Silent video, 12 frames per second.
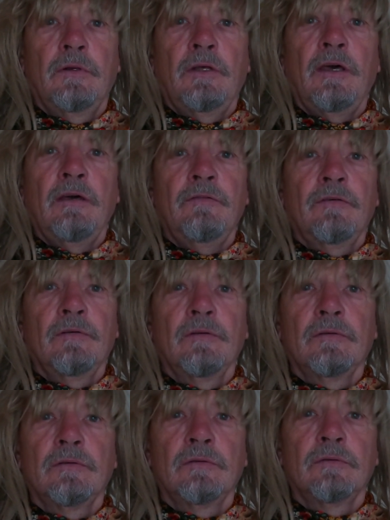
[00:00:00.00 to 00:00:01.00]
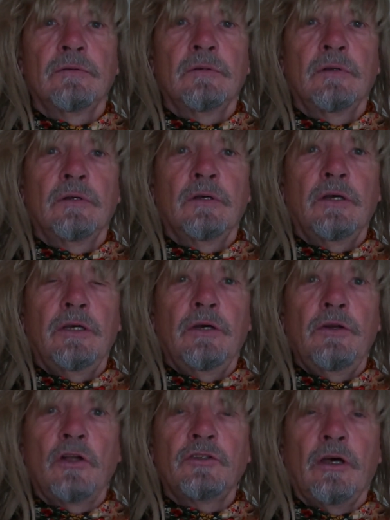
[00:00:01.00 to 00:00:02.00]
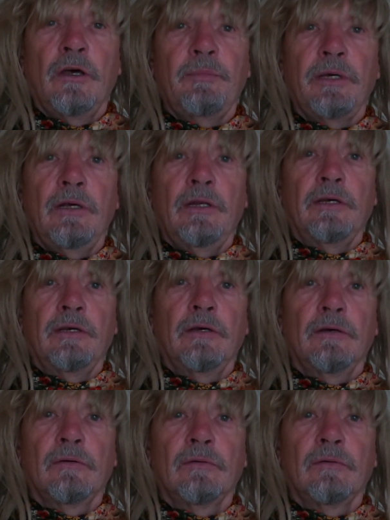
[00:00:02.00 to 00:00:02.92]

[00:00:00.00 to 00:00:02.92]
Dave, you're not appealing.